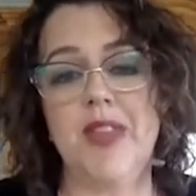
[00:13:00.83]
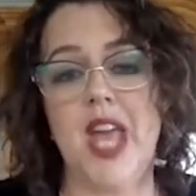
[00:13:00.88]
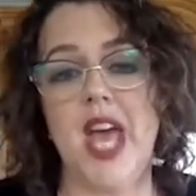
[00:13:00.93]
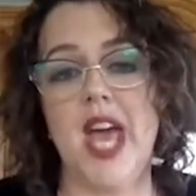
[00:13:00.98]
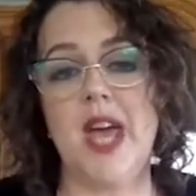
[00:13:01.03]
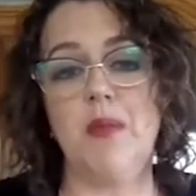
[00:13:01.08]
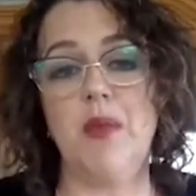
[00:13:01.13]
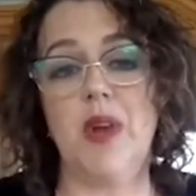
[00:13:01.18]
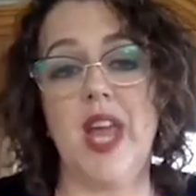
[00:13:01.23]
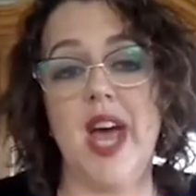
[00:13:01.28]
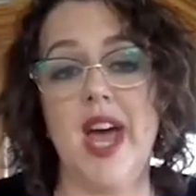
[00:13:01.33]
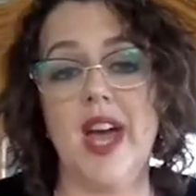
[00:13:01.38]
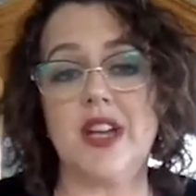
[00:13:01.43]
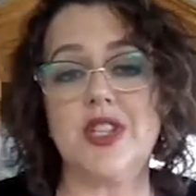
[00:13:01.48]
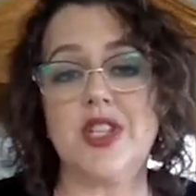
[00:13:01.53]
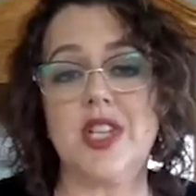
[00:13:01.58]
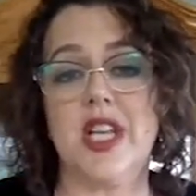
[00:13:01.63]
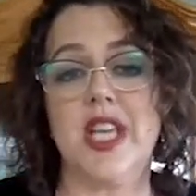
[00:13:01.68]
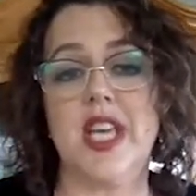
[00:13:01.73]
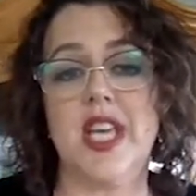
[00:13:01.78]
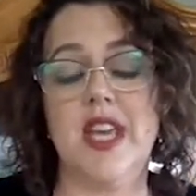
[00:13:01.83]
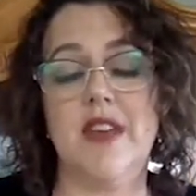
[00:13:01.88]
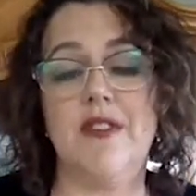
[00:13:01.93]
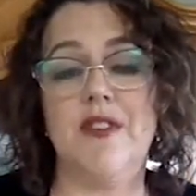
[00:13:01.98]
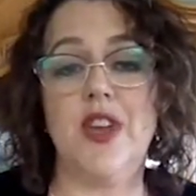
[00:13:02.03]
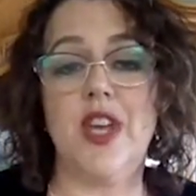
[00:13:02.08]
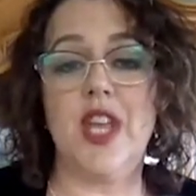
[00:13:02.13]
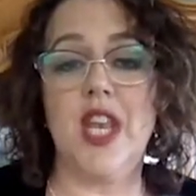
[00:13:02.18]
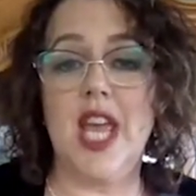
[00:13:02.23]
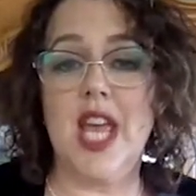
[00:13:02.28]
And we'll actually, if
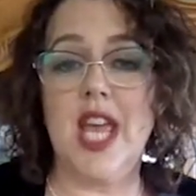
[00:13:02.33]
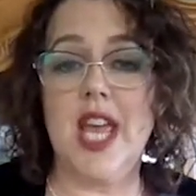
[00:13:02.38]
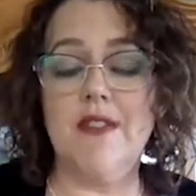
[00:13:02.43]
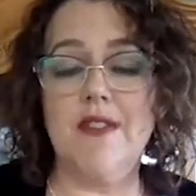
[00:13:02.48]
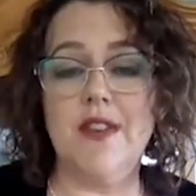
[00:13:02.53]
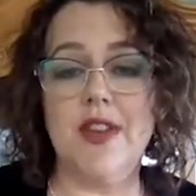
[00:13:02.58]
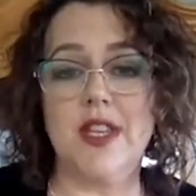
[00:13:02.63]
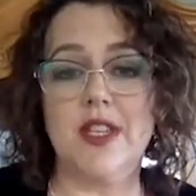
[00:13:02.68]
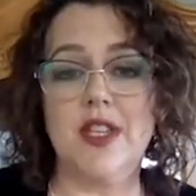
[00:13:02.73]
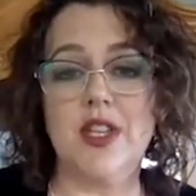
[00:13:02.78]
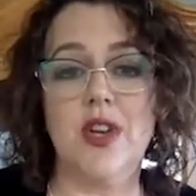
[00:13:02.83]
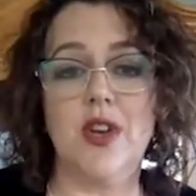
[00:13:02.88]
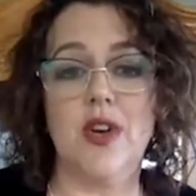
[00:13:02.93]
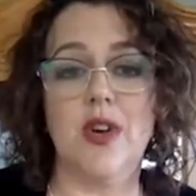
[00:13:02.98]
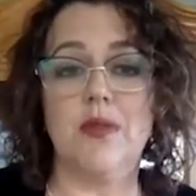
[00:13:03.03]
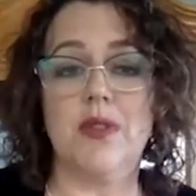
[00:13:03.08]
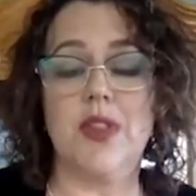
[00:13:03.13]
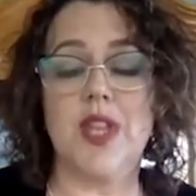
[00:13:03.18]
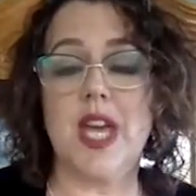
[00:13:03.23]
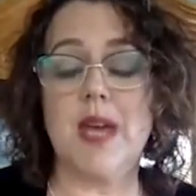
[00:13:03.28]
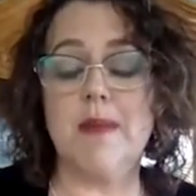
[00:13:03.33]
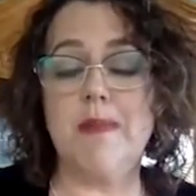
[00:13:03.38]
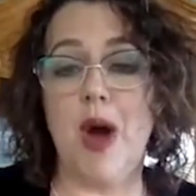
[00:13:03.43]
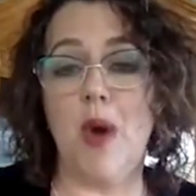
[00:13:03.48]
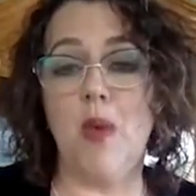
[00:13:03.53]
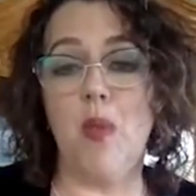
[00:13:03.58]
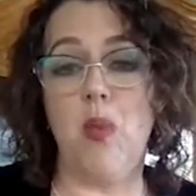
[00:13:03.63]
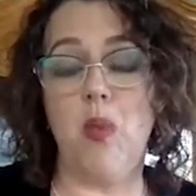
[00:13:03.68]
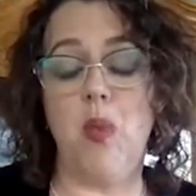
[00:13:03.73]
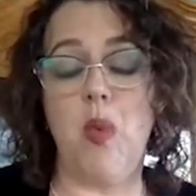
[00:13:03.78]
you can even, you know, think
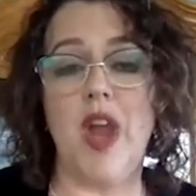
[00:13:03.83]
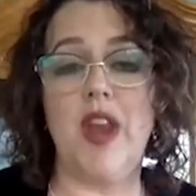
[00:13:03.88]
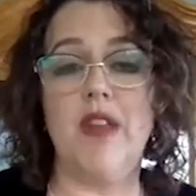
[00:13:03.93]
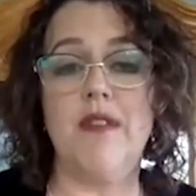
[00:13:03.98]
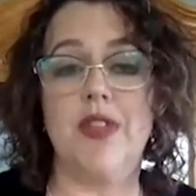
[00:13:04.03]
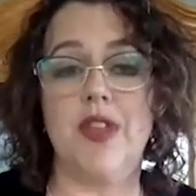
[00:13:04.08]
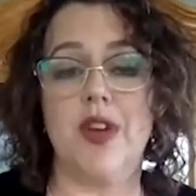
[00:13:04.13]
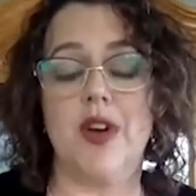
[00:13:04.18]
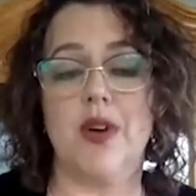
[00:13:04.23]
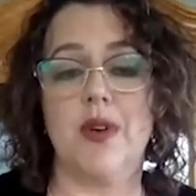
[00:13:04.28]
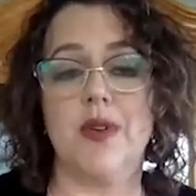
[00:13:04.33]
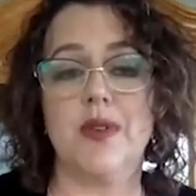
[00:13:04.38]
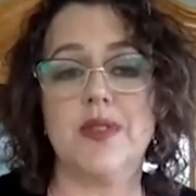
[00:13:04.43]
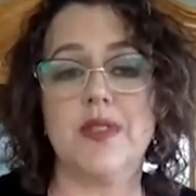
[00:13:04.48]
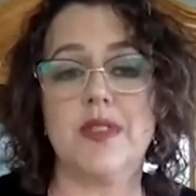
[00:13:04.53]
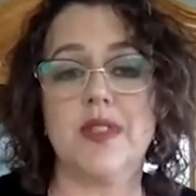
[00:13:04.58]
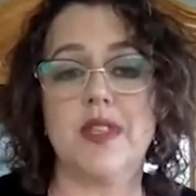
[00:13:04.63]
about one of those